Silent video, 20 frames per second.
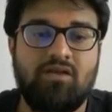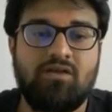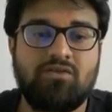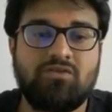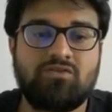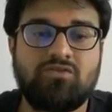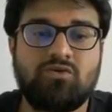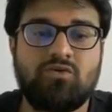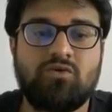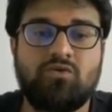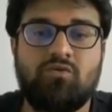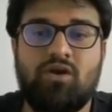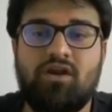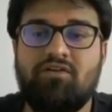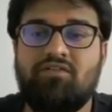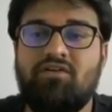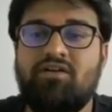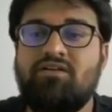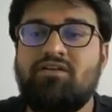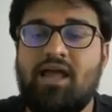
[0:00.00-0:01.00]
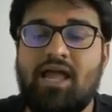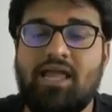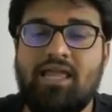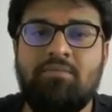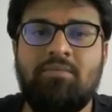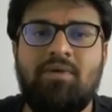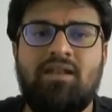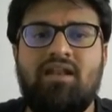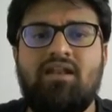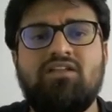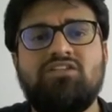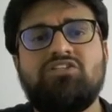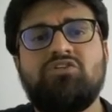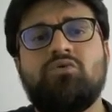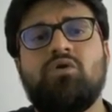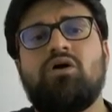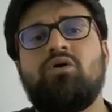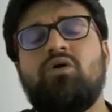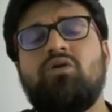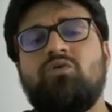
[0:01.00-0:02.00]
So whatever time and energy
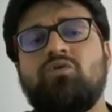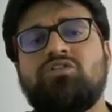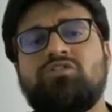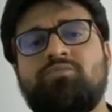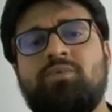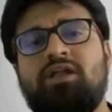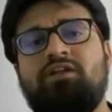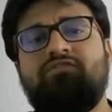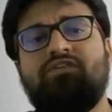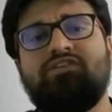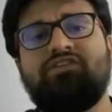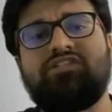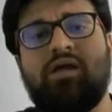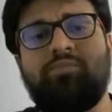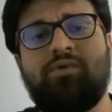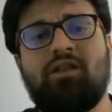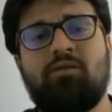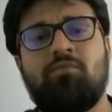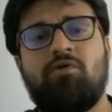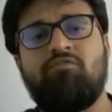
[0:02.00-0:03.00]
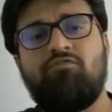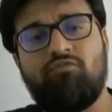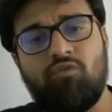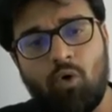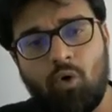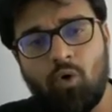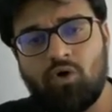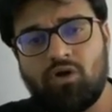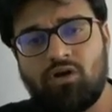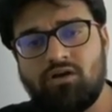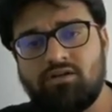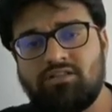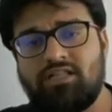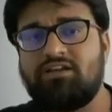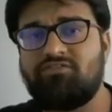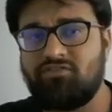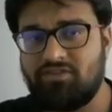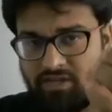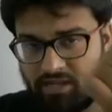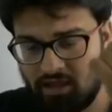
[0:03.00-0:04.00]
you are going to spend for chapter number four
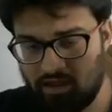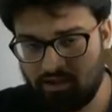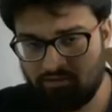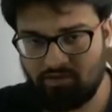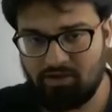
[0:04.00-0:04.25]
that we are,